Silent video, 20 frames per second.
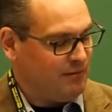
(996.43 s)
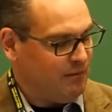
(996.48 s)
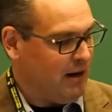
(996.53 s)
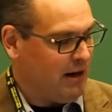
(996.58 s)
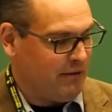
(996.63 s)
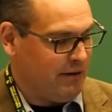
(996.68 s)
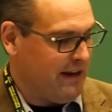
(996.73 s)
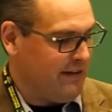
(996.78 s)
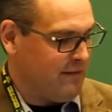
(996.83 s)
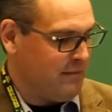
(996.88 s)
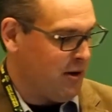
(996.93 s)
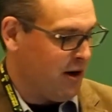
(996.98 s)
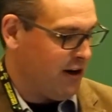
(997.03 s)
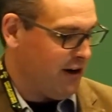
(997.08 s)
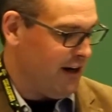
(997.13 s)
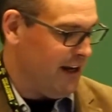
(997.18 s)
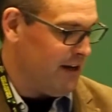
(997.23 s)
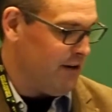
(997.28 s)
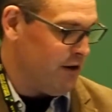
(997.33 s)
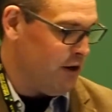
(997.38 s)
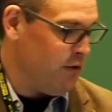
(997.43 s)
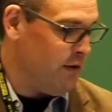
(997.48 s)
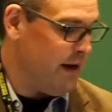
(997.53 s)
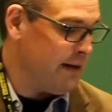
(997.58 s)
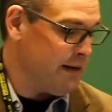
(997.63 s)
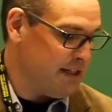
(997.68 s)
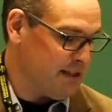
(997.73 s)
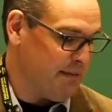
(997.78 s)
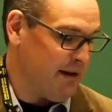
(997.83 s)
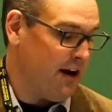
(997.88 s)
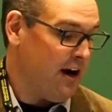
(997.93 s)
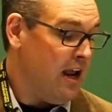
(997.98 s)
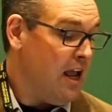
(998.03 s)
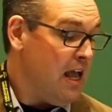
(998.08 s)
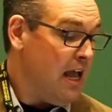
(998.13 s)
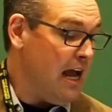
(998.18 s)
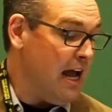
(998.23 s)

Why would we have more retired? No, it isn't.